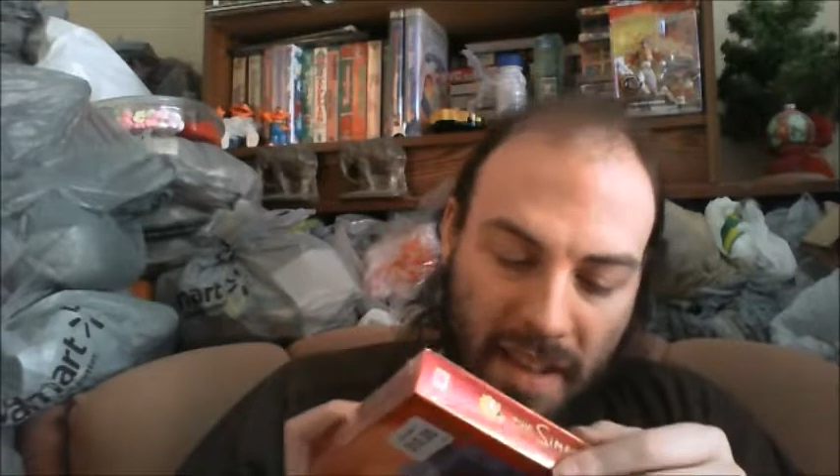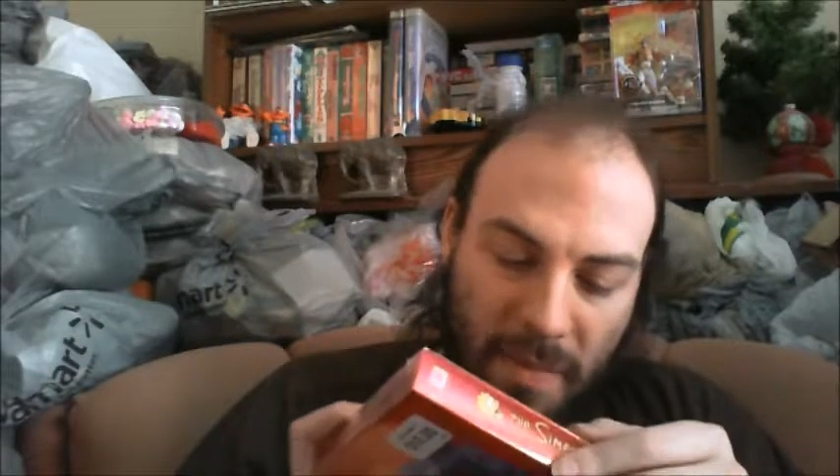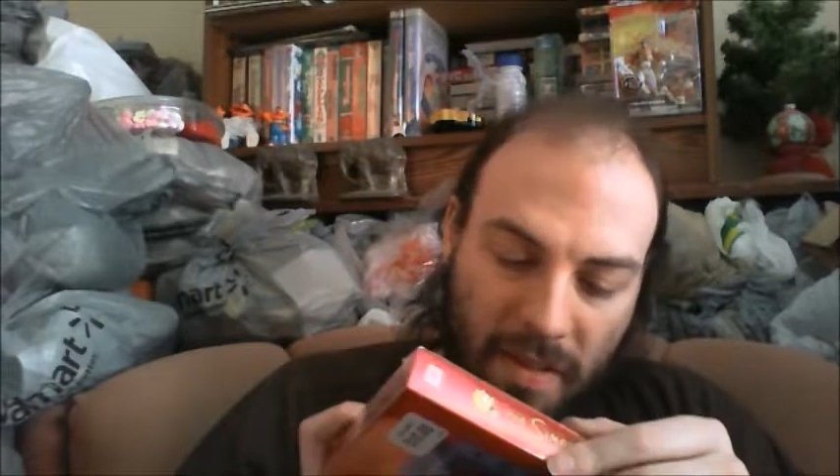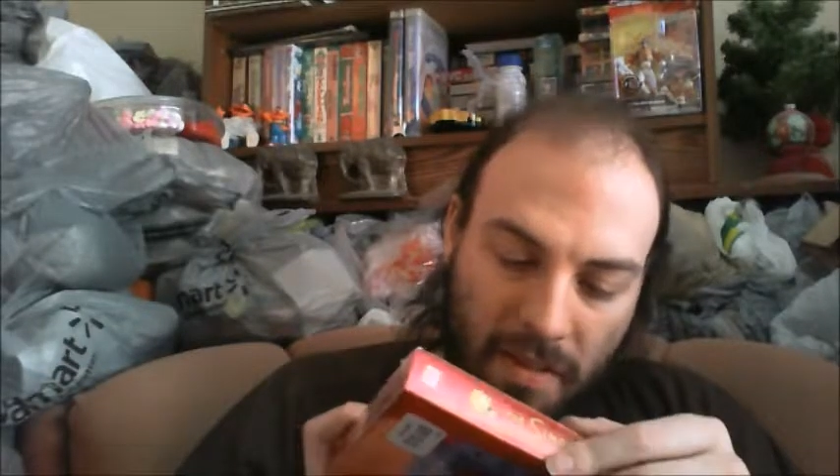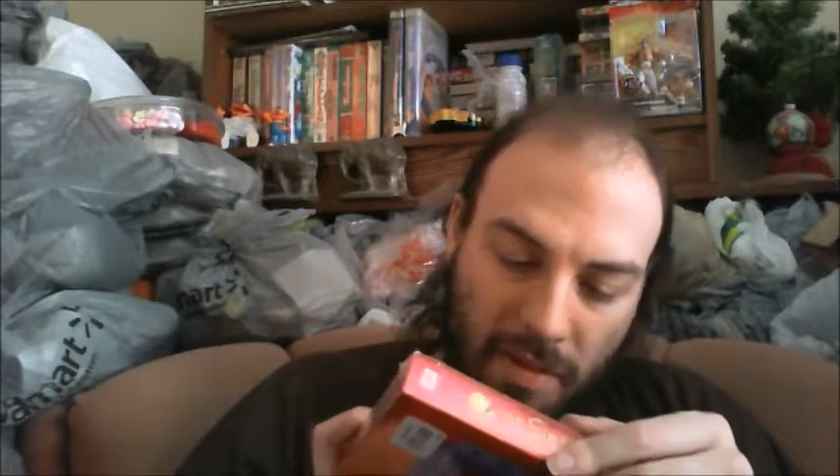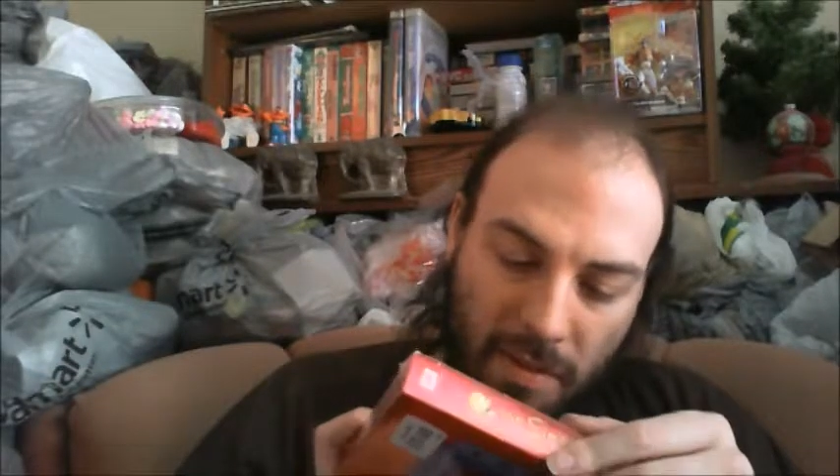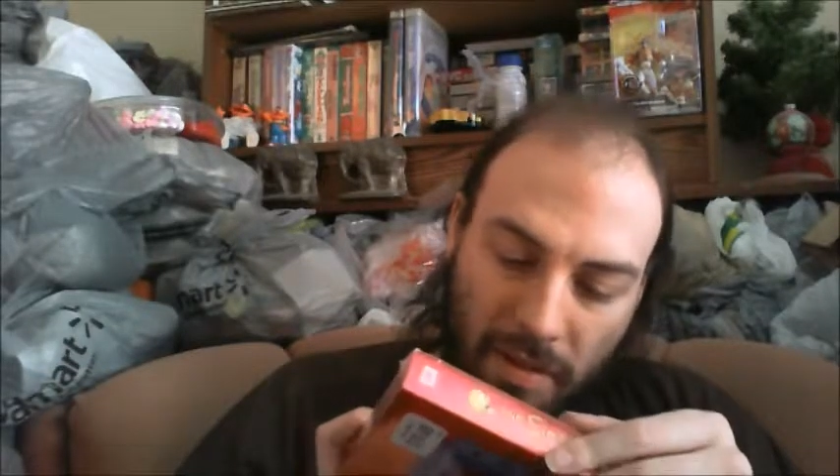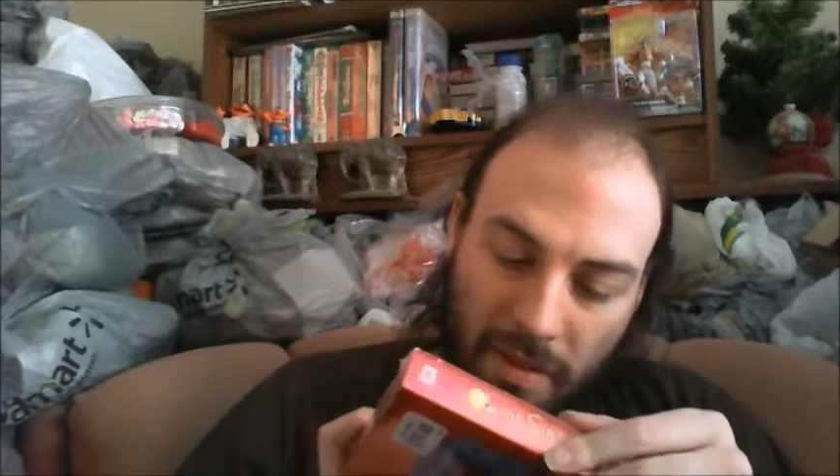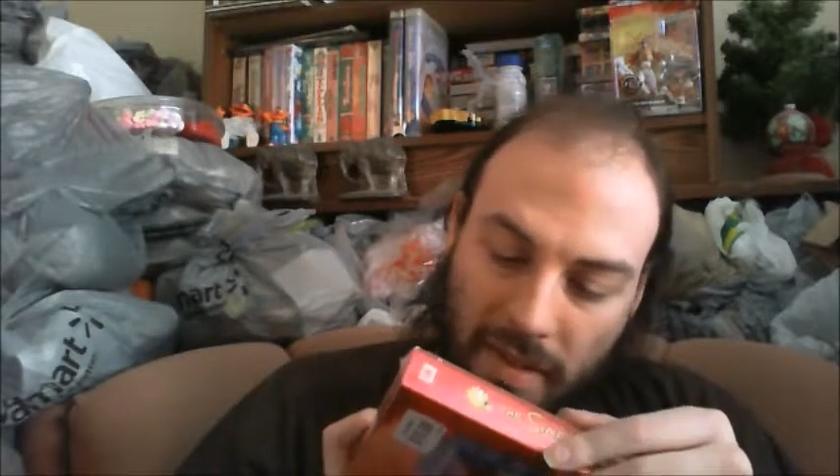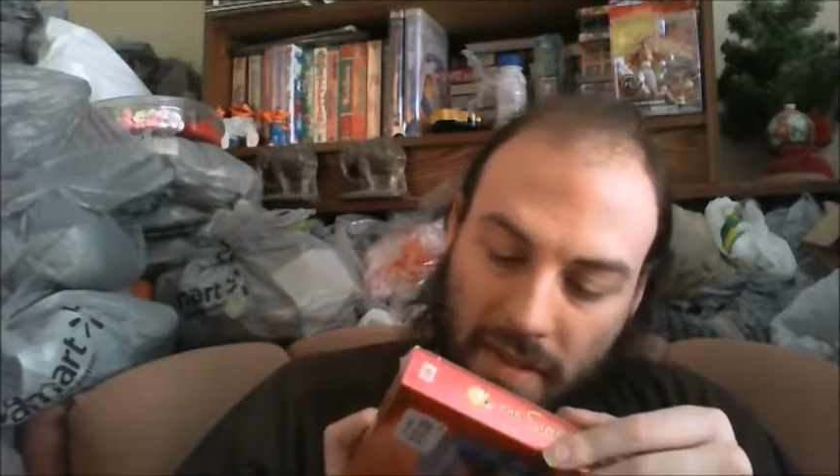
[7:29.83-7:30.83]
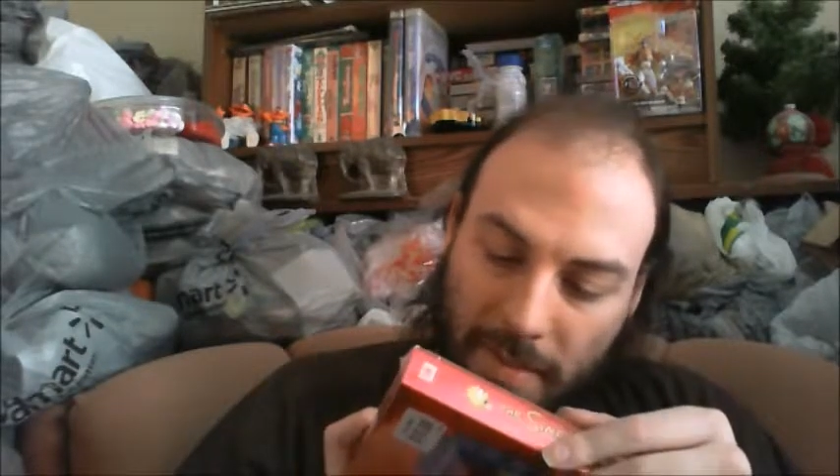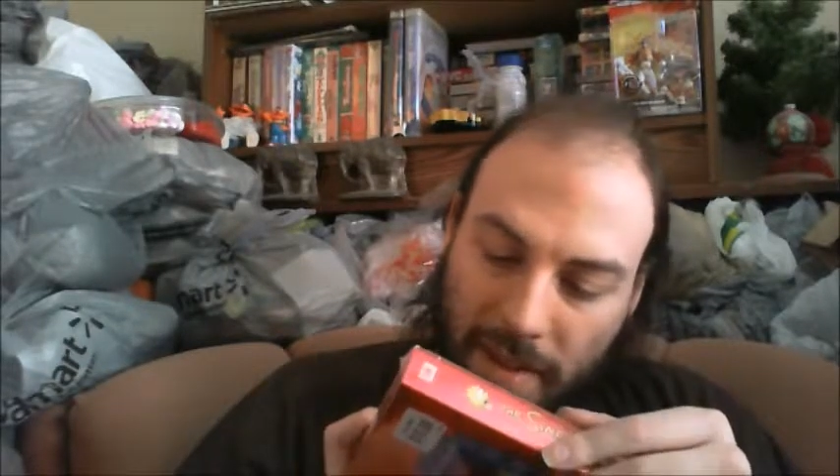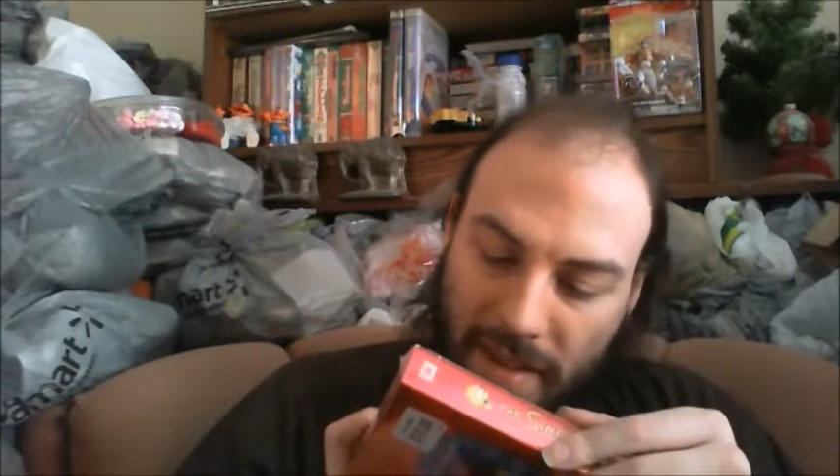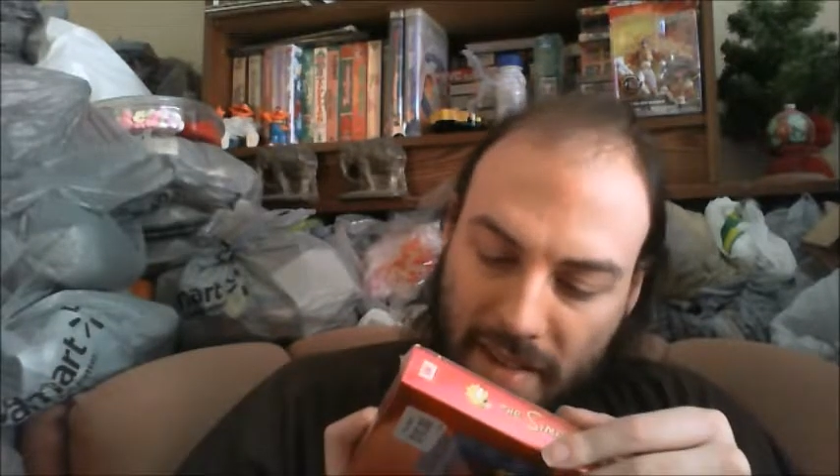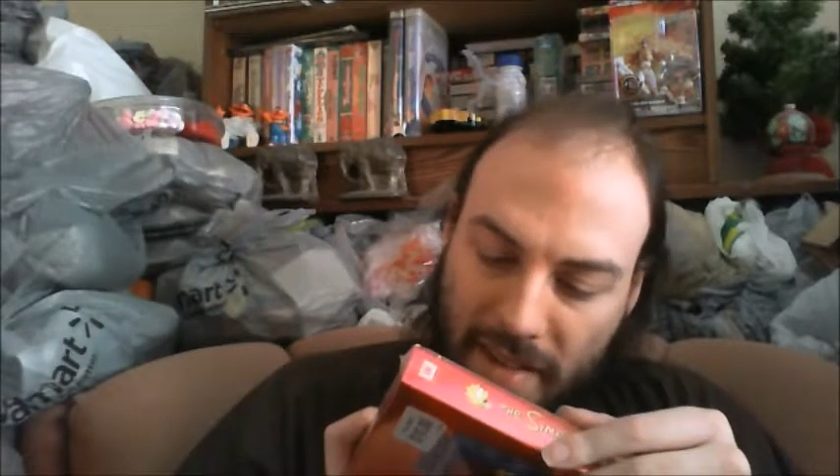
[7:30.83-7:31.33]
episode where Homer goes into
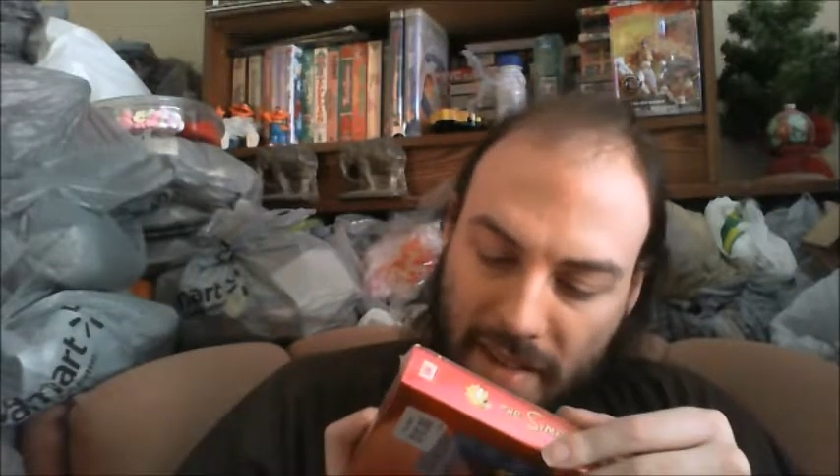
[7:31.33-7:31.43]
space.